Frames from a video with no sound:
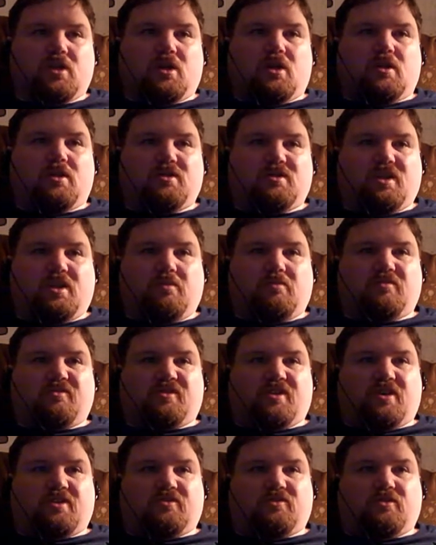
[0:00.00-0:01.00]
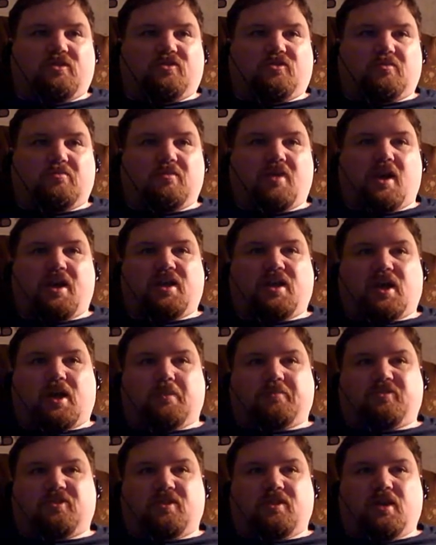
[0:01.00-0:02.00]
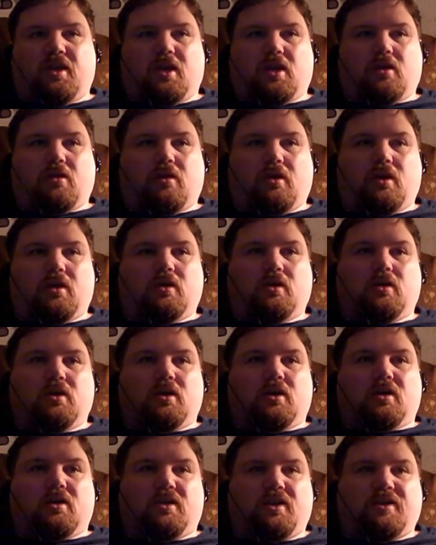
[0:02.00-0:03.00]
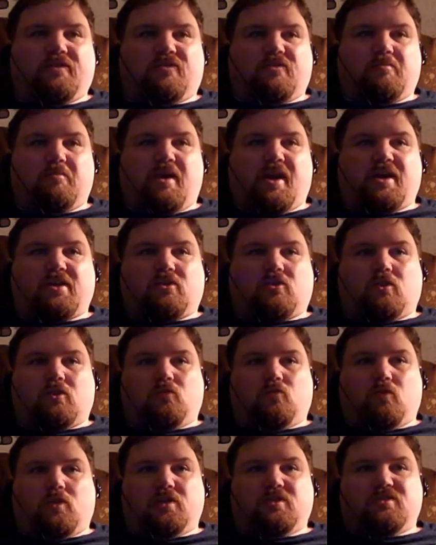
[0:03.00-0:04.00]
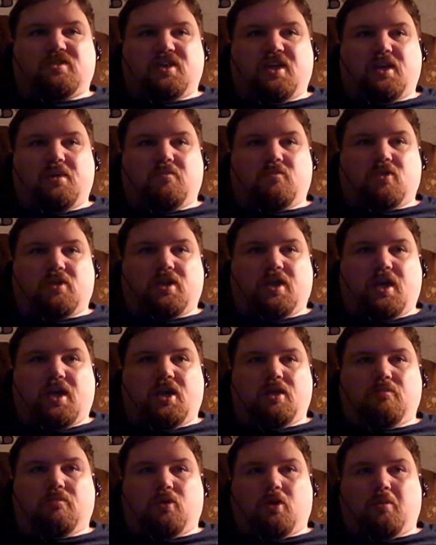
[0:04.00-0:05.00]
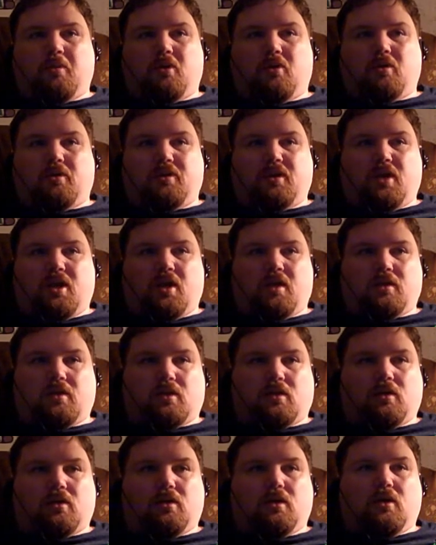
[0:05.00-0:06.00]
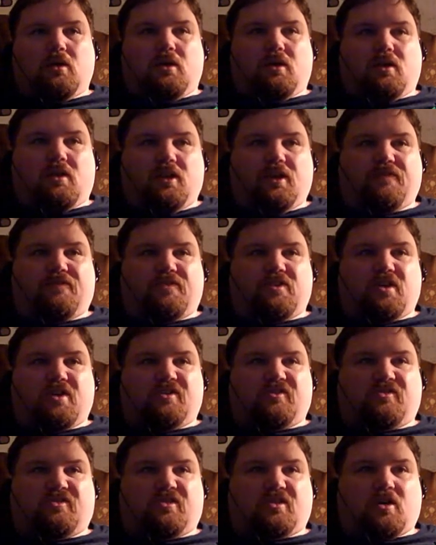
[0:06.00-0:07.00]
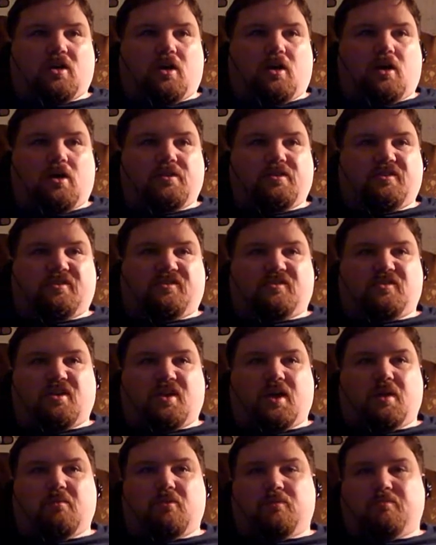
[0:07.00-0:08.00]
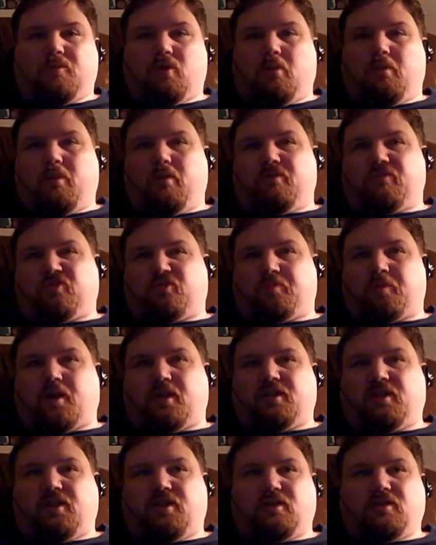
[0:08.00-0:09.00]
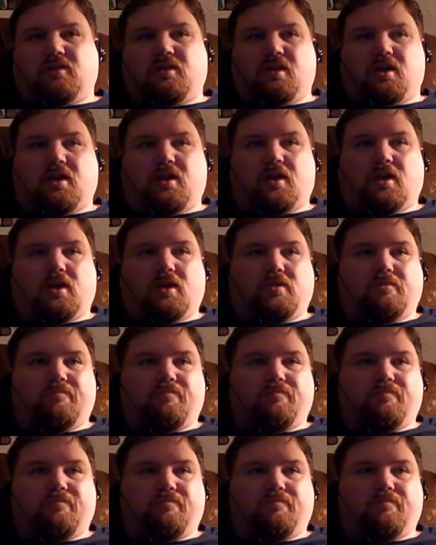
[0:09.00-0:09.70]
The team decides to do some night ops in the area. Cliff and Matt are on one team, Renee and Bobo on the other. Cliff does the call this time, with Bobo responding in kind.